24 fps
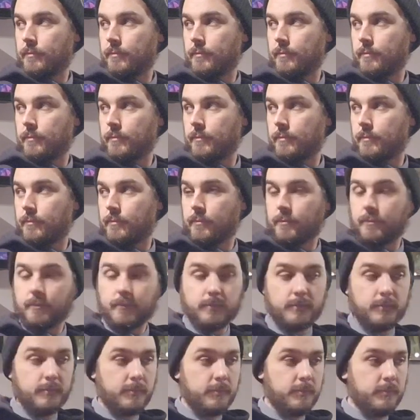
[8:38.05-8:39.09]

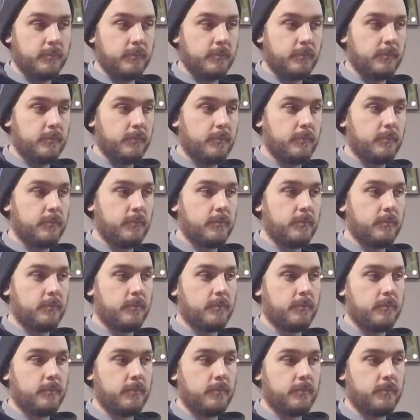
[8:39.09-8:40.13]

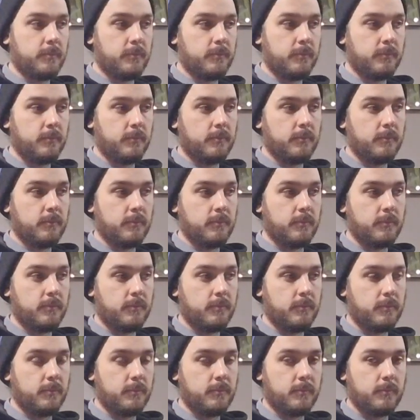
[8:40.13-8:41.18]

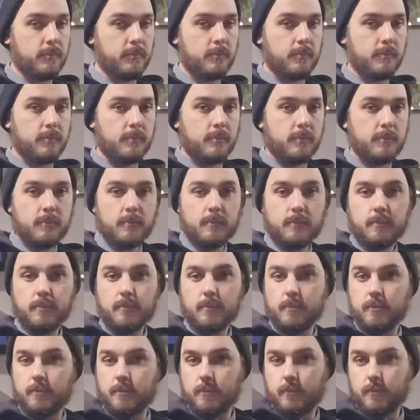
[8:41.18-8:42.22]

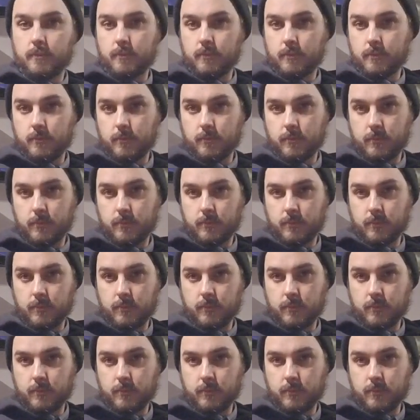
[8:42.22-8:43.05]
(not speaking)